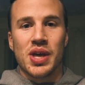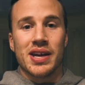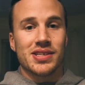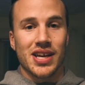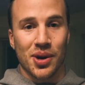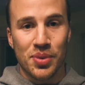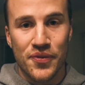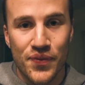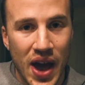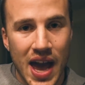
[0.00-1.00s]
of that is gonna be
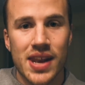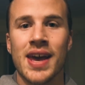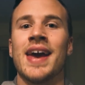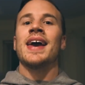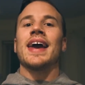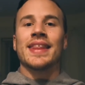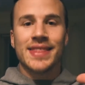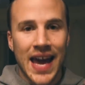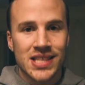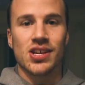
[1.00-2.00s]
fat,
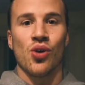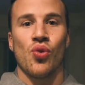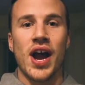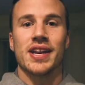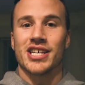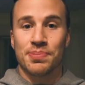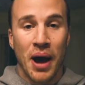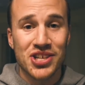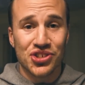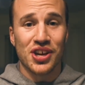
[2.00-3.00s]
and that's all right,
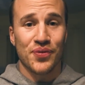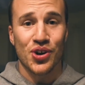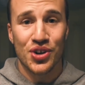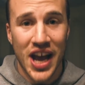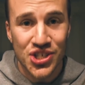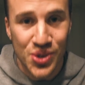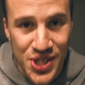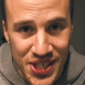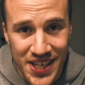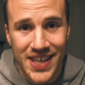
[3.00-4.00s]
especially if you're a
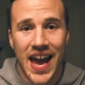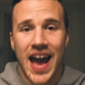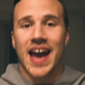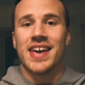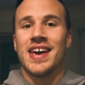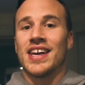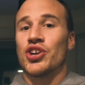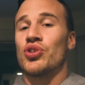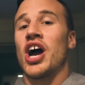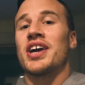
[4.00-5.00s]
naturally skinny guy.
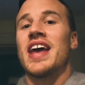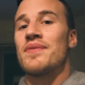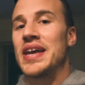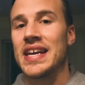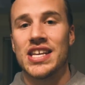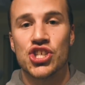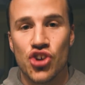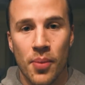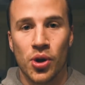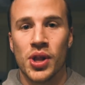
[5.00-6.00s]
You're not gonna have any
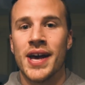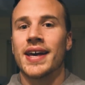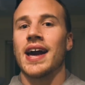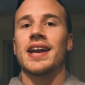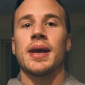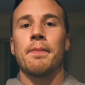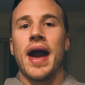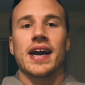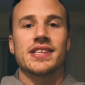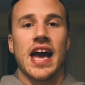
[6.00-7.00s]
trouble cutting
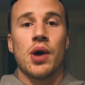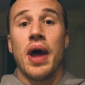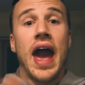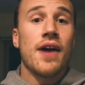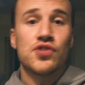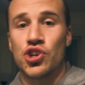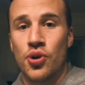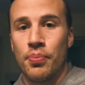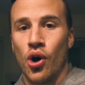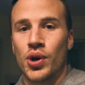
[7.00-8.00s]
back down after
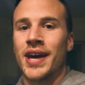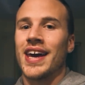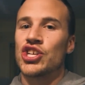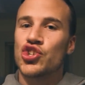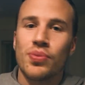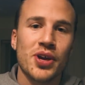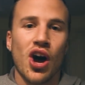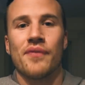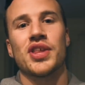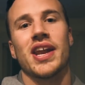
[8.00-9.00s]
your bulk and trimming
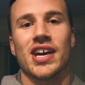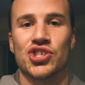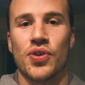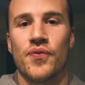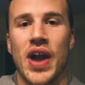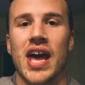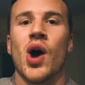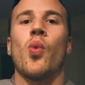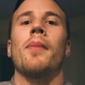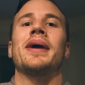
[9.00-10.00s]
off that extra
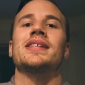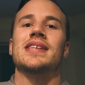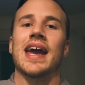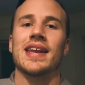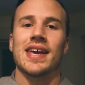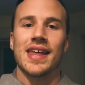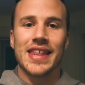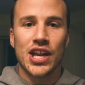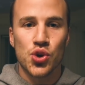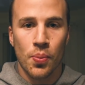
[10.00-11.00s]
fat while maintaining
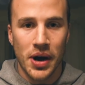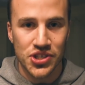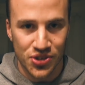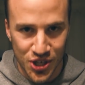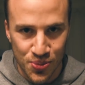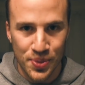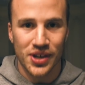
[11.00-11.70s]
that new muscle that you